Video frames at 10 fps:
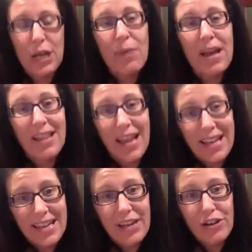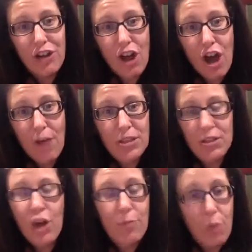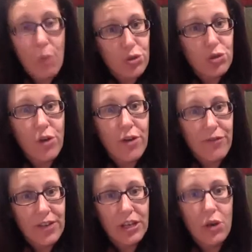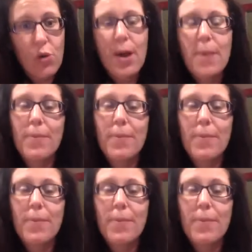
by liking our comments, our post or our video,